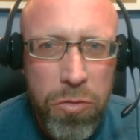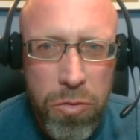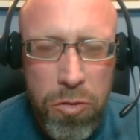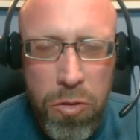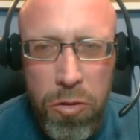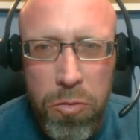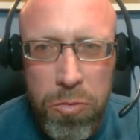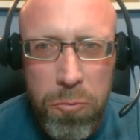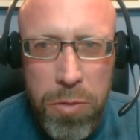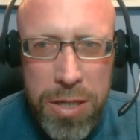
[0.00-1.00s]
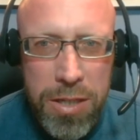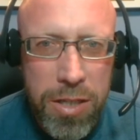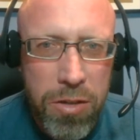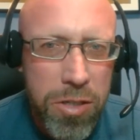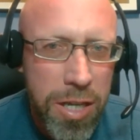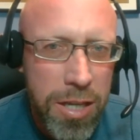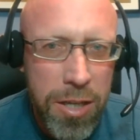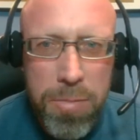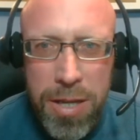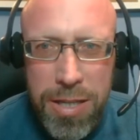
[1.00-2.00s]
through on a weekly or
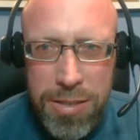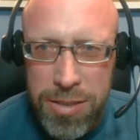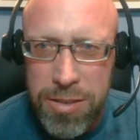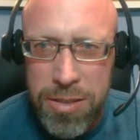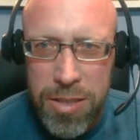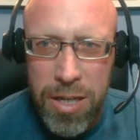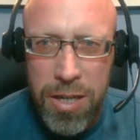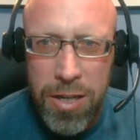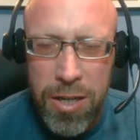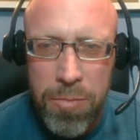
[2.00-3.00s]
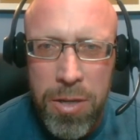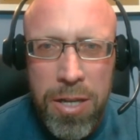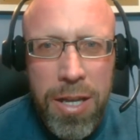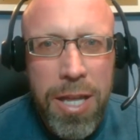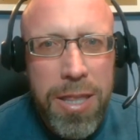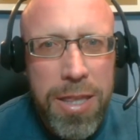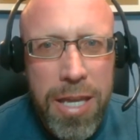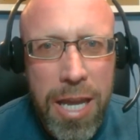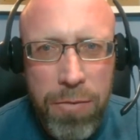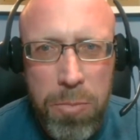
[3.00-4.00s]
daily basis,
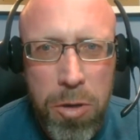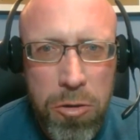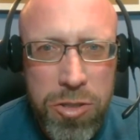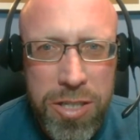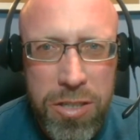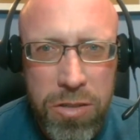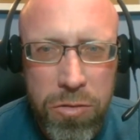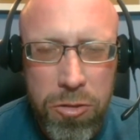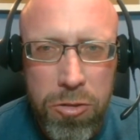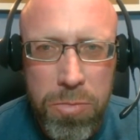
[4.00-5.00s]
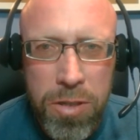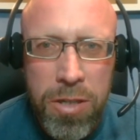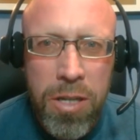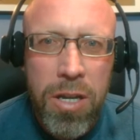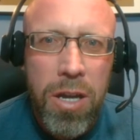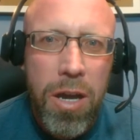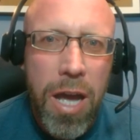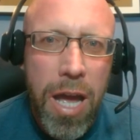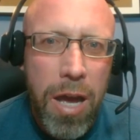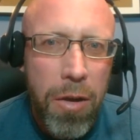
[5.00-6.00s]
they have to post in the group
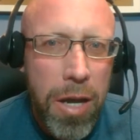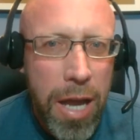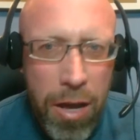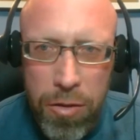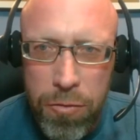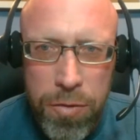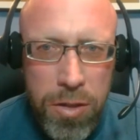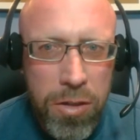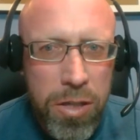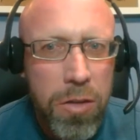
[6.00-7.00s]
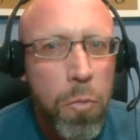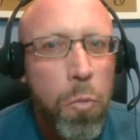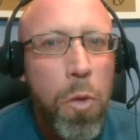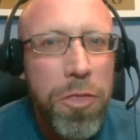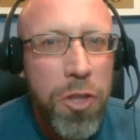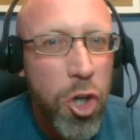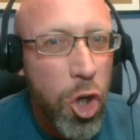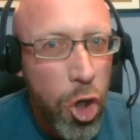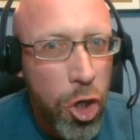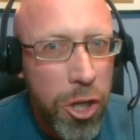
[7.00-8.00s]
how they're feeling, what they're
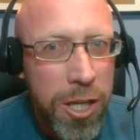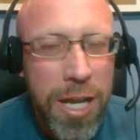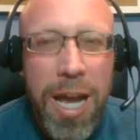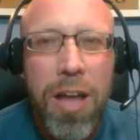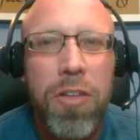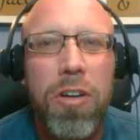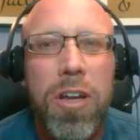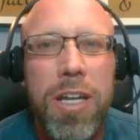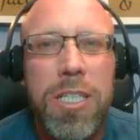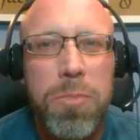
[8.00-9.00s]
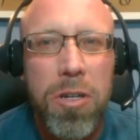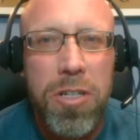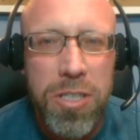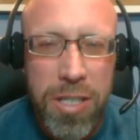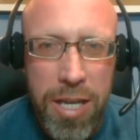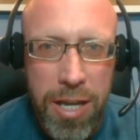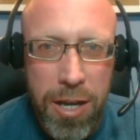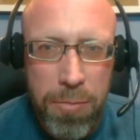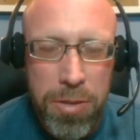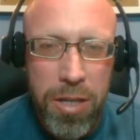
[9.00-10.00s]
learning, how they're experiencing the
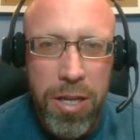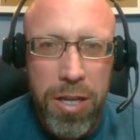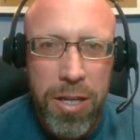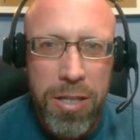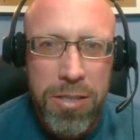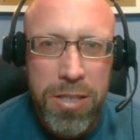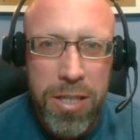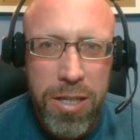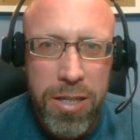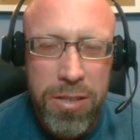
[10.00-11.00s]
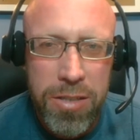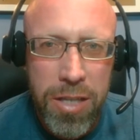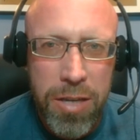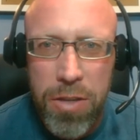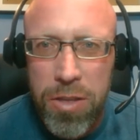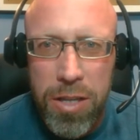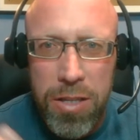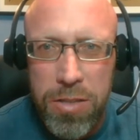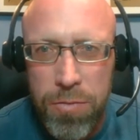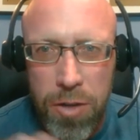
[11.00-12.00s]
app, and everything
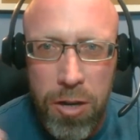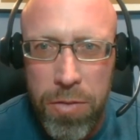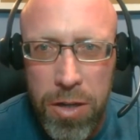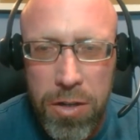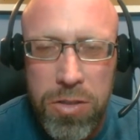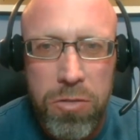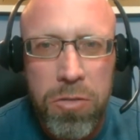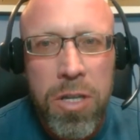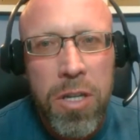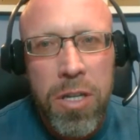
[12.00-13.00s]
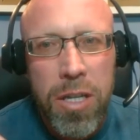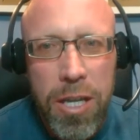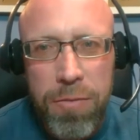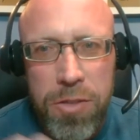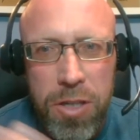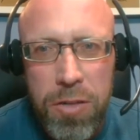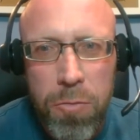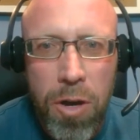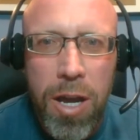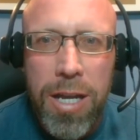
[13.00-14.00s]
that's involved there. So, if done
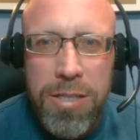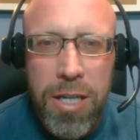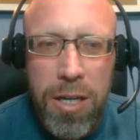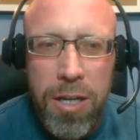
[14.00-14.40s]
right,